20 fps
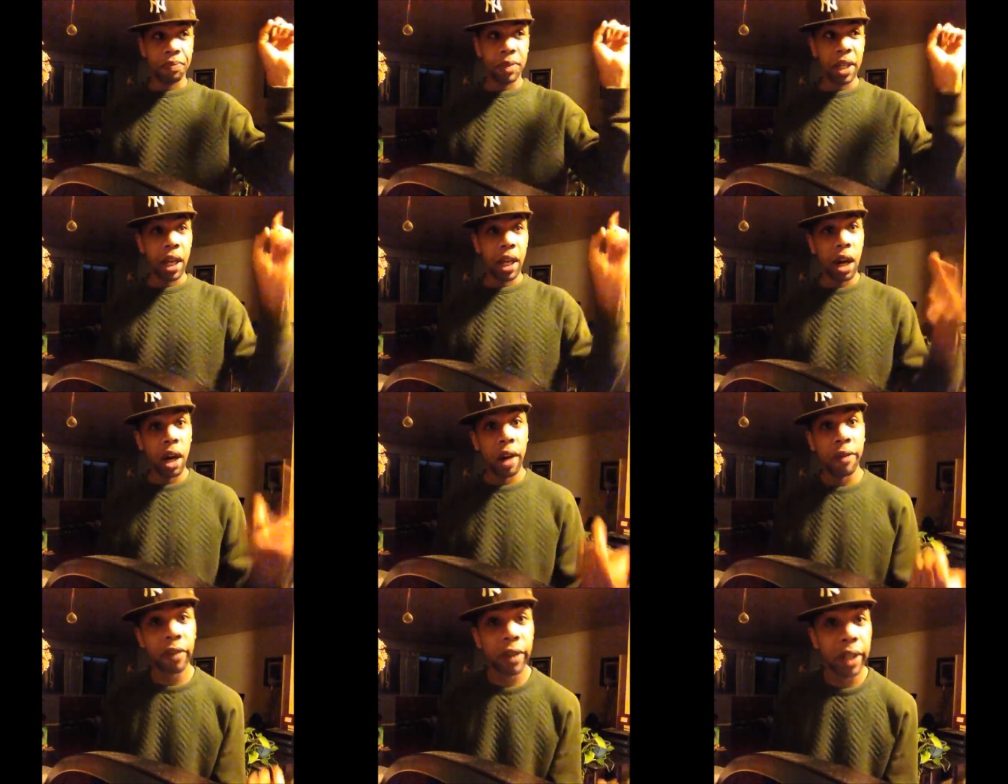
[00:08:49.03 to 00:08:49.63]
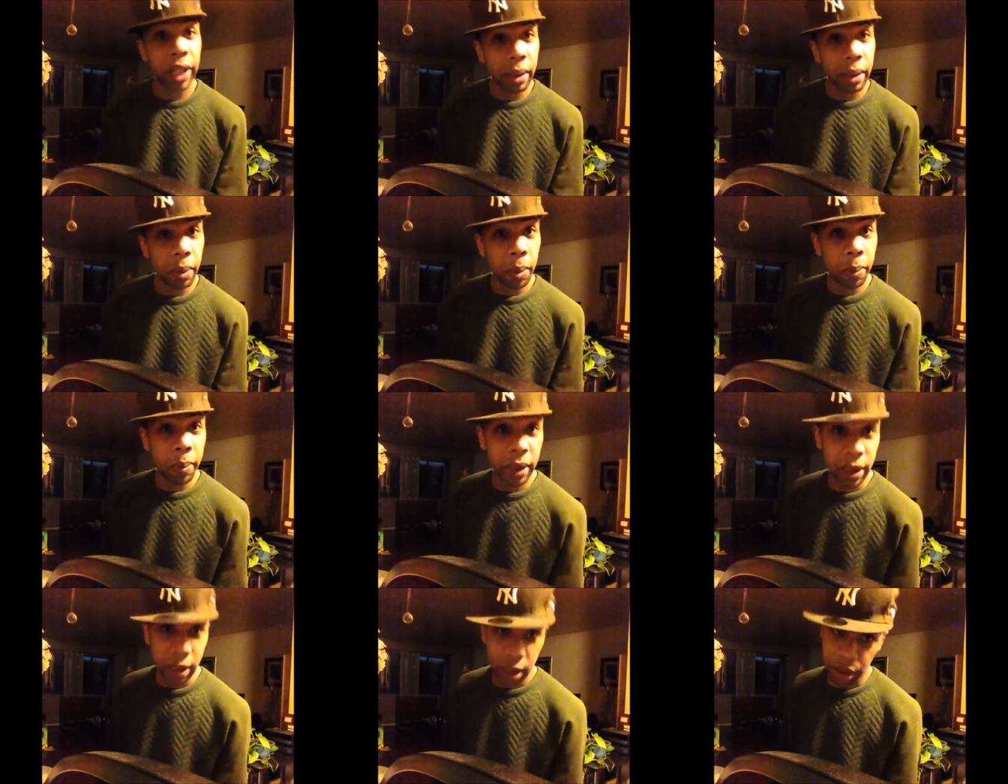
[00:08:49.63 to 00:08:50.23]
they offer him a
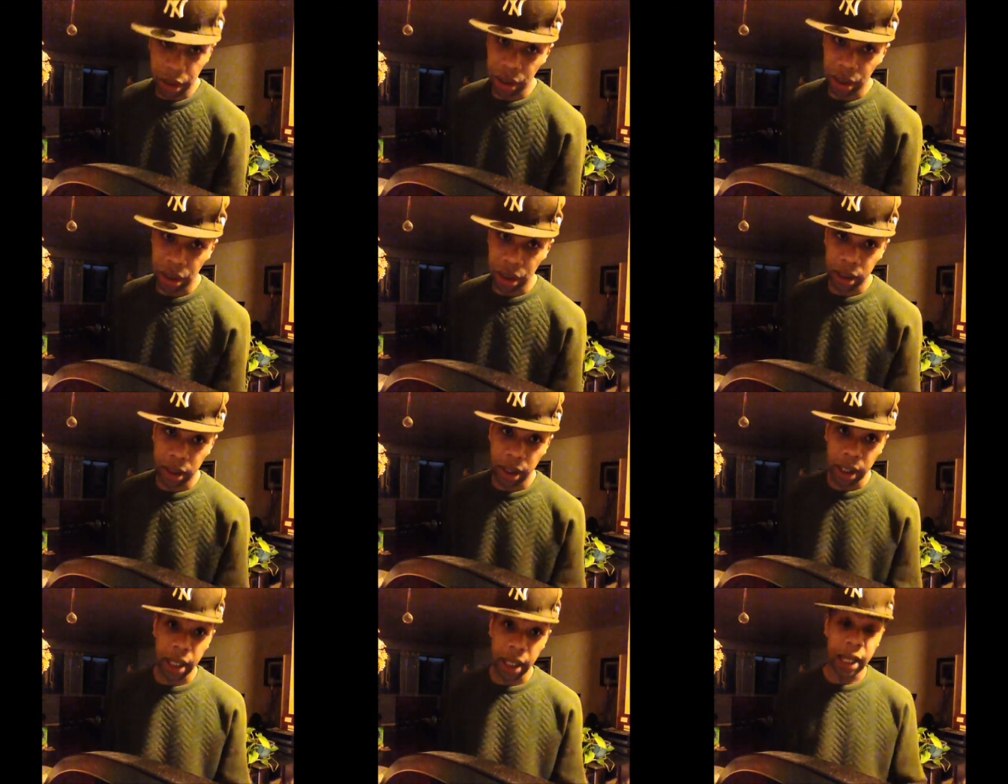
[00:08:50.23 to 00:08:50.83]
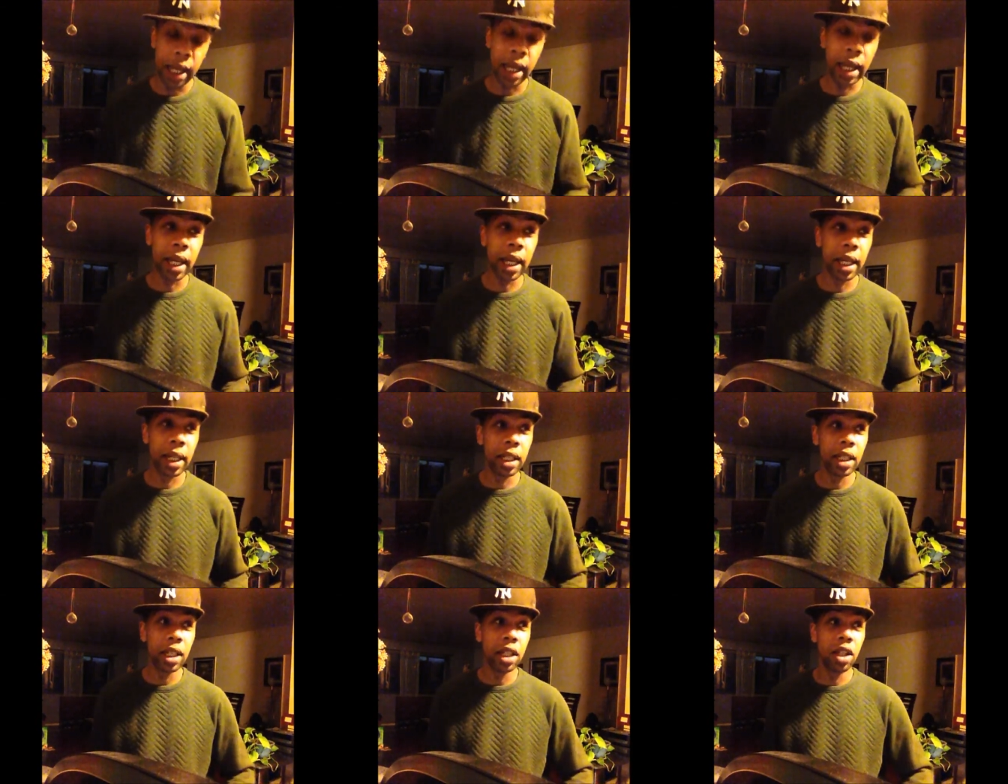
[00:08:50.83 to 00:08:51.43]
position
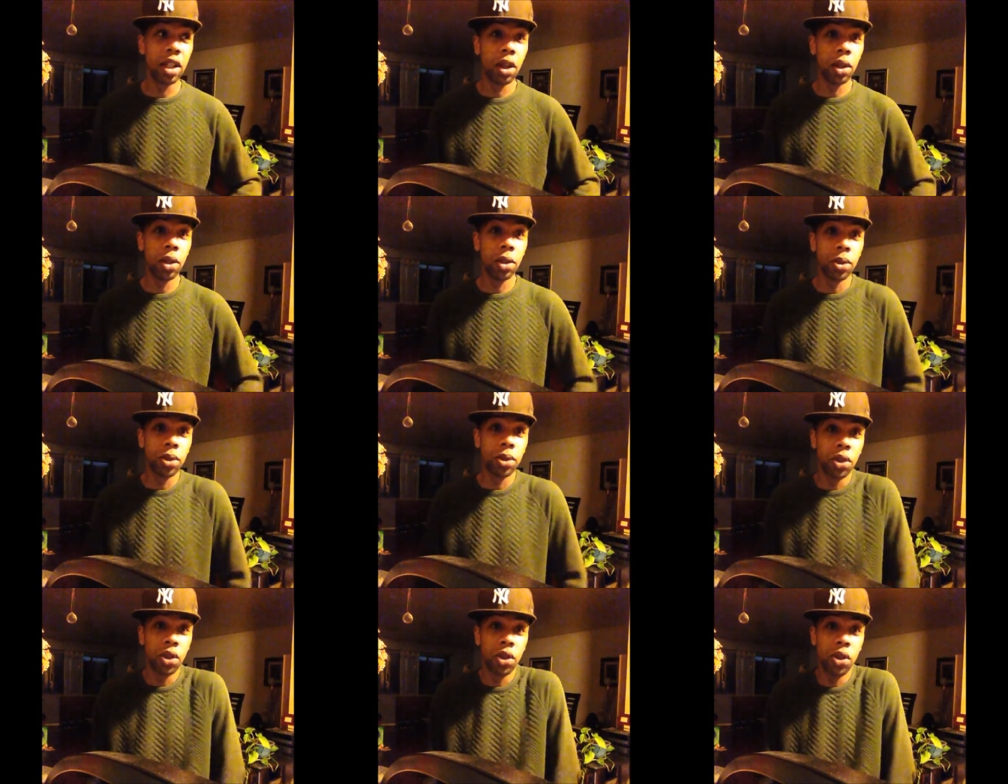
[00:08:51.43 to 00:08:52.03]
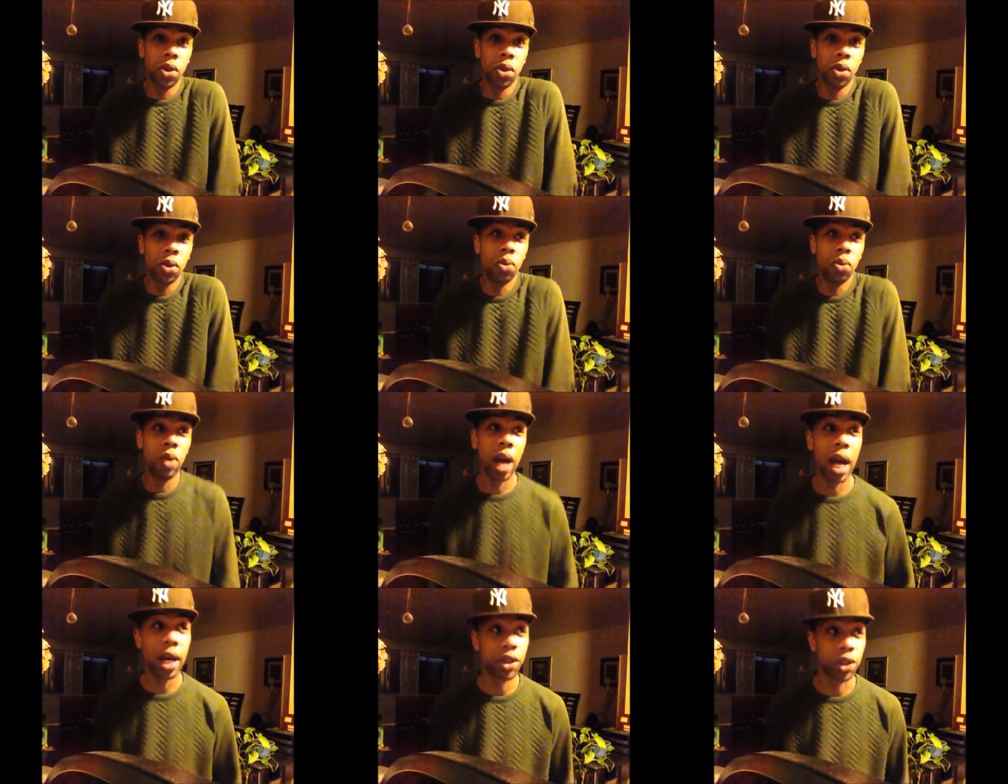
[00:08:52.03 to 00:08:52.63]
and he goes to
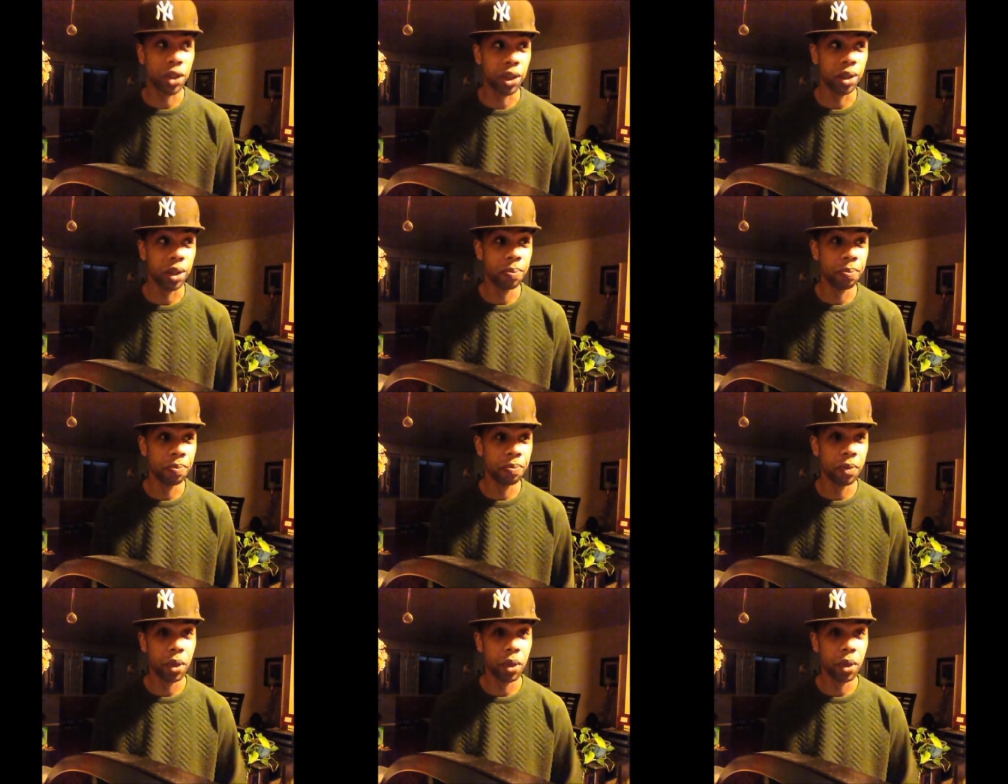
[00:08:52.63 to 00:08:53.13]
roger